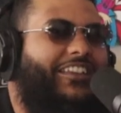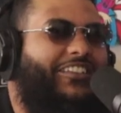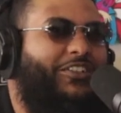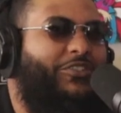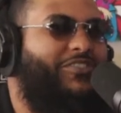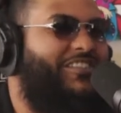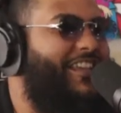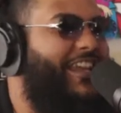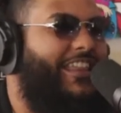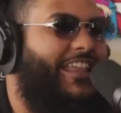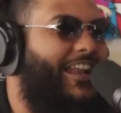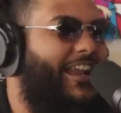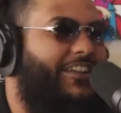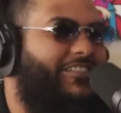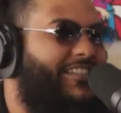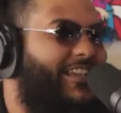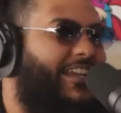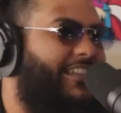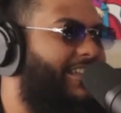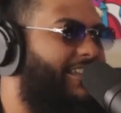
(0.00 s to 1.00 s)
Like, like don't say that
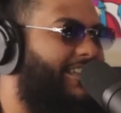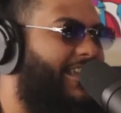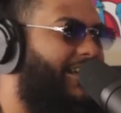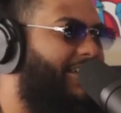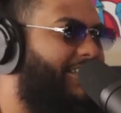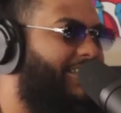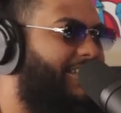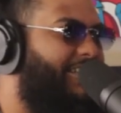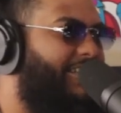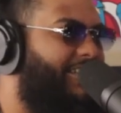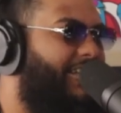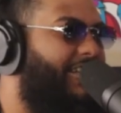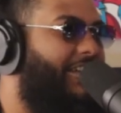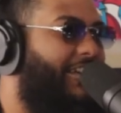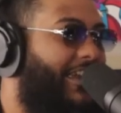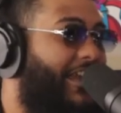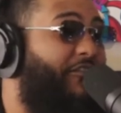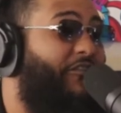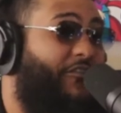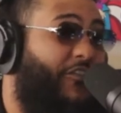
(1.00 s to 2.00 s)
outside this house because you're
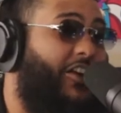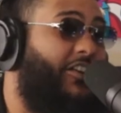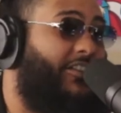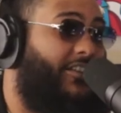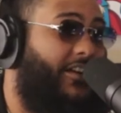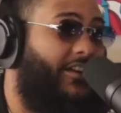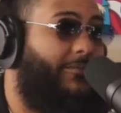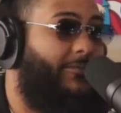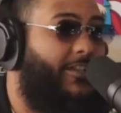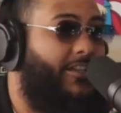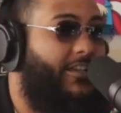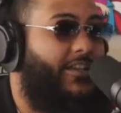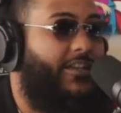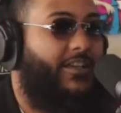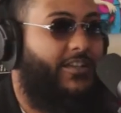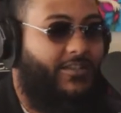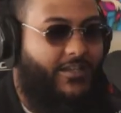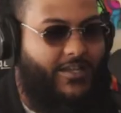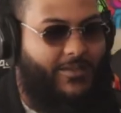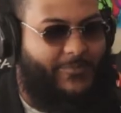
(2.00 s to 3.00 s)
gonna get fucked up. Yeah,
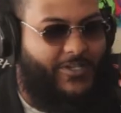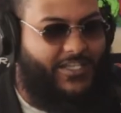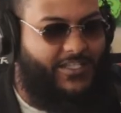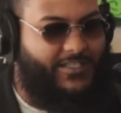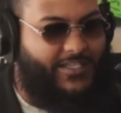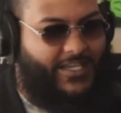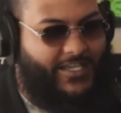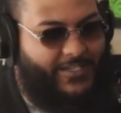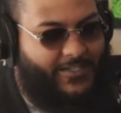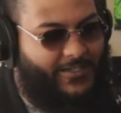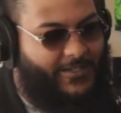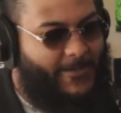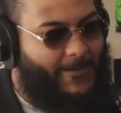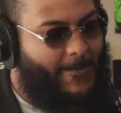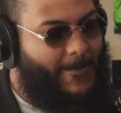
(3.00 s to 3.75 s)
for you real. I mean, like.